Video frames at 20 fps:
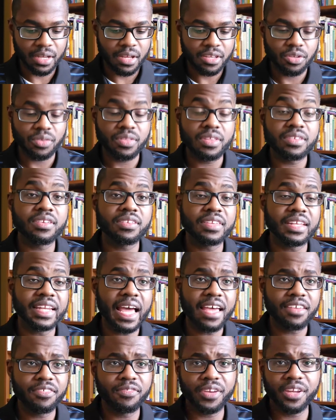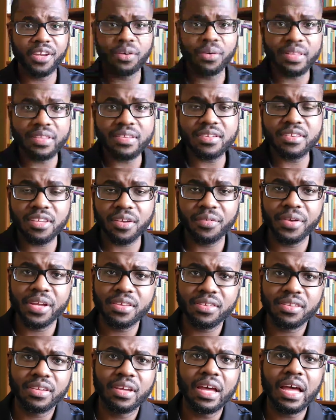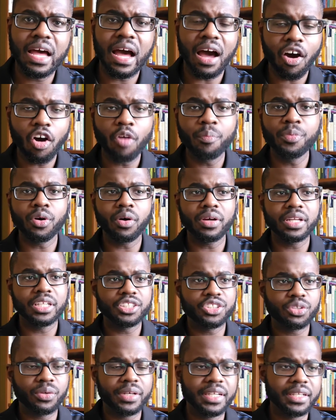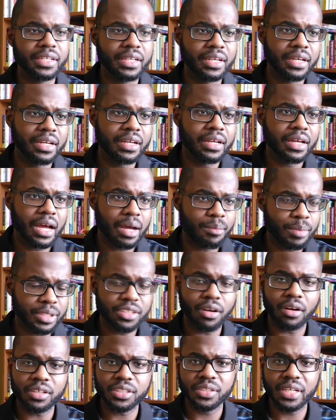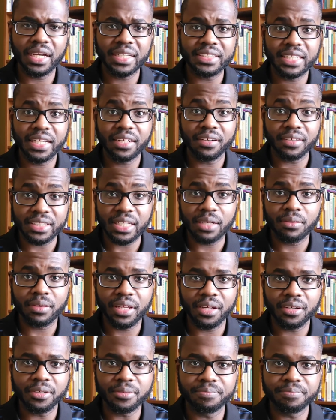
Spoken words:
So this is the last video in this series. I hope you all enjoyed it. I'm going to talk to you guys later. Assalamu alaikum.